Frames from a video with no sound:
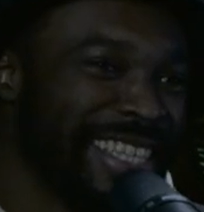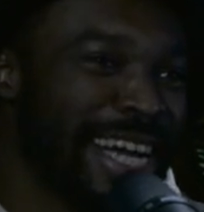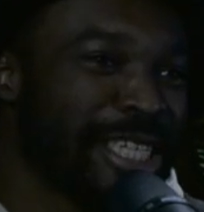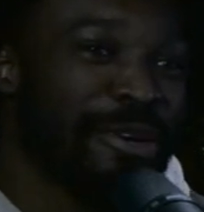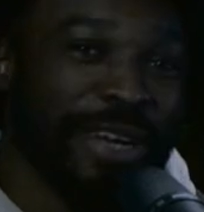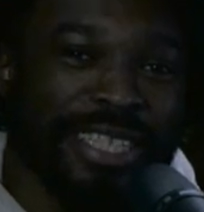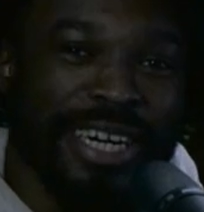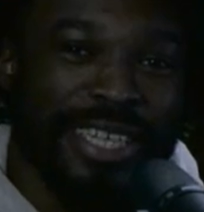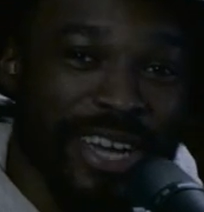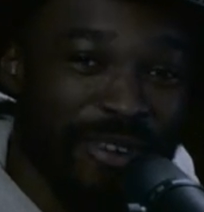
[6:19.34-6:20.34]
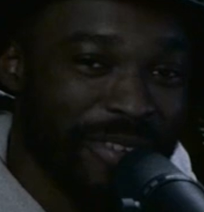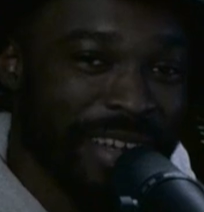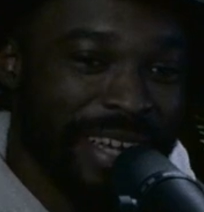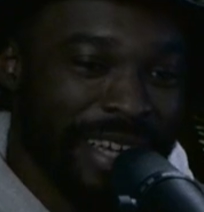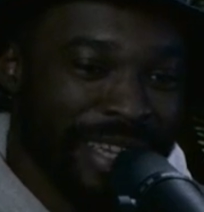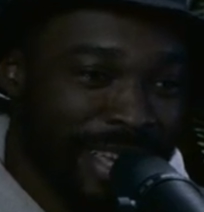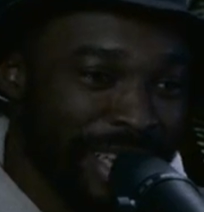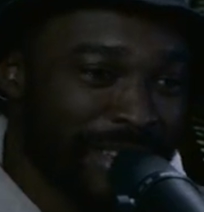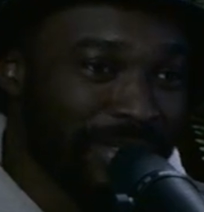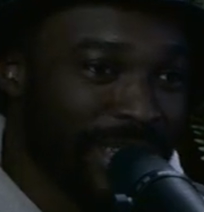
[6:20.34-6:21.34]
Like, that's yeah. what it does. That's what it the system
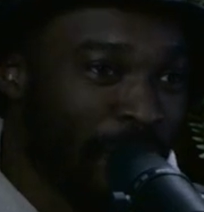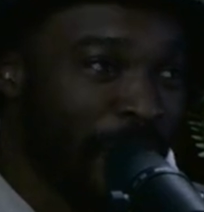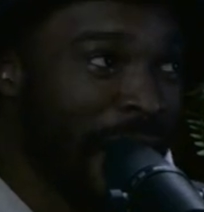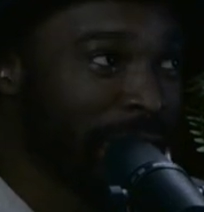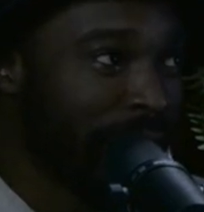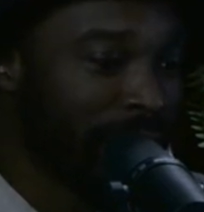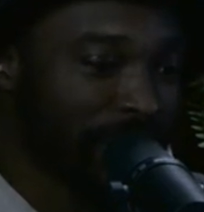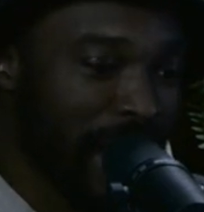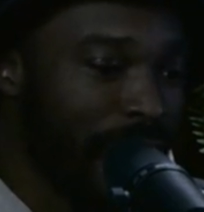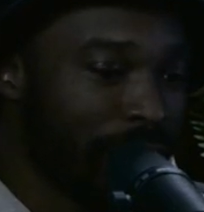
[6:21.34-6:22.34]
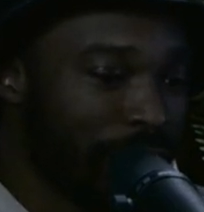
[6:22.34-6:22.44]
does. Literally quantifies It'll